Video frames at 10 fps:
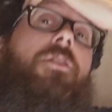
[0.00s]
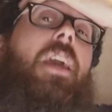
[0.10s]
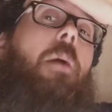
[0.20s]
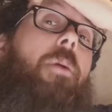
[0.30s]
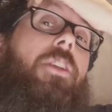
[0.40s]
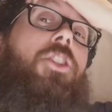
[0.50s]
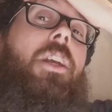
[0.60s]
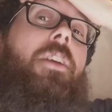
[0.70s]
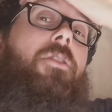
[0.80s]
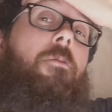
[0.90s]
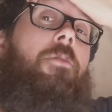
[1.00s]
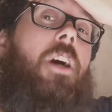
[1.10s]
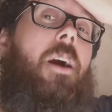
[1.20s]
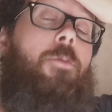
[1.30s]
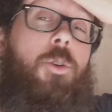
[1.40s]
get a bit chilly
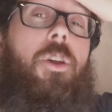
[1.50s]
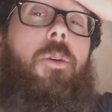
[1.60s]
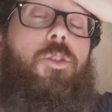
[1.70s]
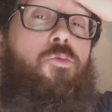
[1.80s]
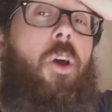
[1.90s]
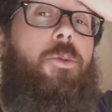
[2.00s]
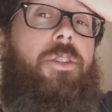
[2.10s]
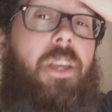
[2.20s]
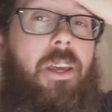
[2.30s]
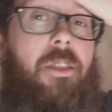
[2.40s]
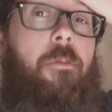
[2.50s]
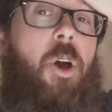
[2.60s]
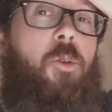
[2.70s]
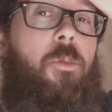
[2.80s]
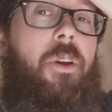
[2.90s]
sometimes, although it's roasting at the
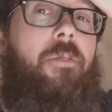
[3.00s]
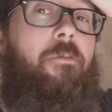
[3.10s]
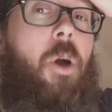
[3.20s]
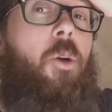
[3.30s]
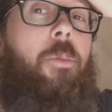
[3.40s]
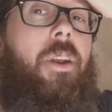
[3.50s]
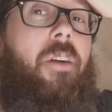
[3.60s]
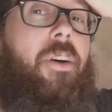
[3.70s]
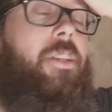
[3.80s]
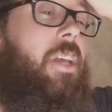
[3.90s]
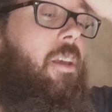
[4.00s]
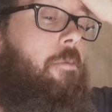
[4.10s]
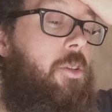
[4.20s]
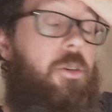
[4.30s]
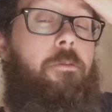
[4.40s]
moment. I've had to take
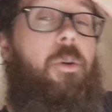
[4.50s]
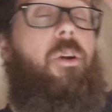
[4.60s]
my jumper